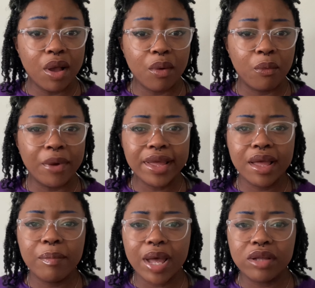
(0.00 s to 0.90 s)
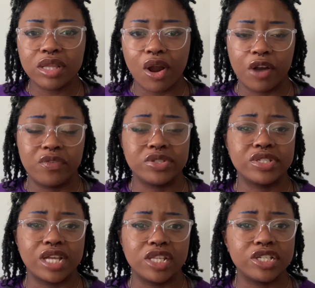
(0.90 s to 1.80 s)
But what about the
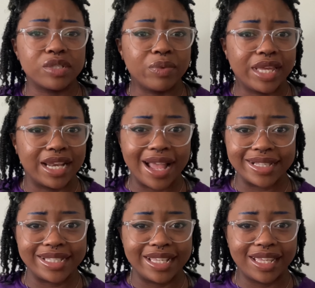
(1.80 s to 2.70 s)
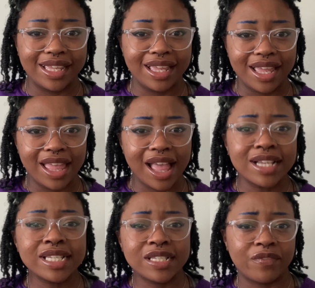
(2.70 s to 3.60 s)
artificial intelligence we cannot see?
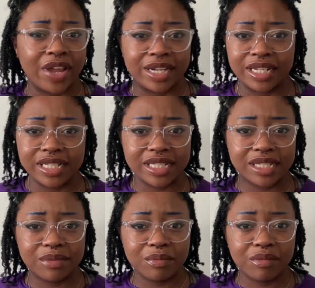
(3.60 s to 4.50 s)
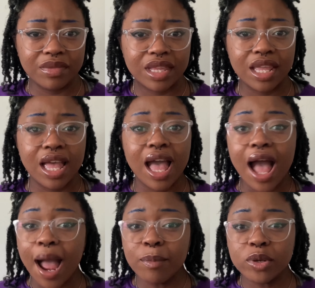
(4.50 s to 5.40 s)
How does this affect us?
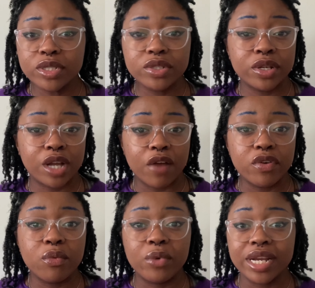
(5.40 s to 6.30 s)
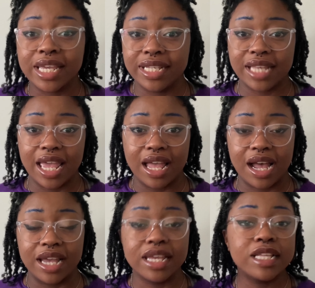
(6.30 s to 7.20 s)
I'm going to uncover what is
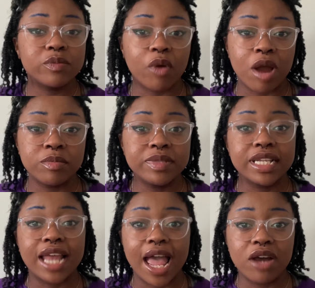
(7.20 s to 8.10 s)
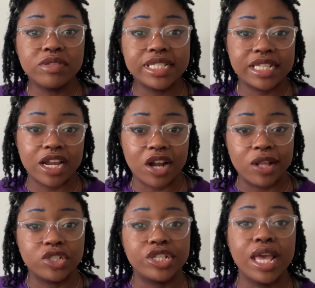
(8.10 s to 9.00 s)
AI, its problems, and how this
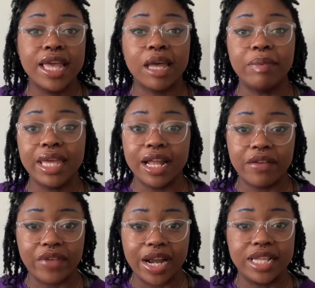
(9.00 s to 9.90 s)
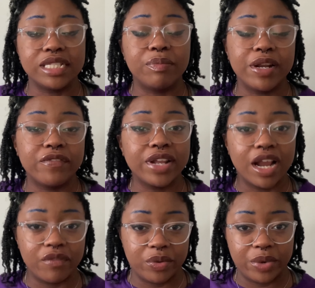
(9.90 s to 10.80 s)
technology can be innovated to
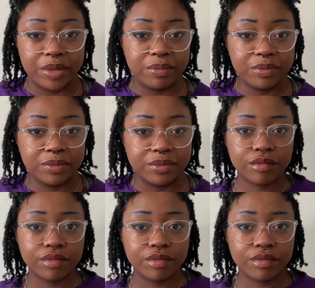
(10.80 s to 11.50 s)
benefit everyone.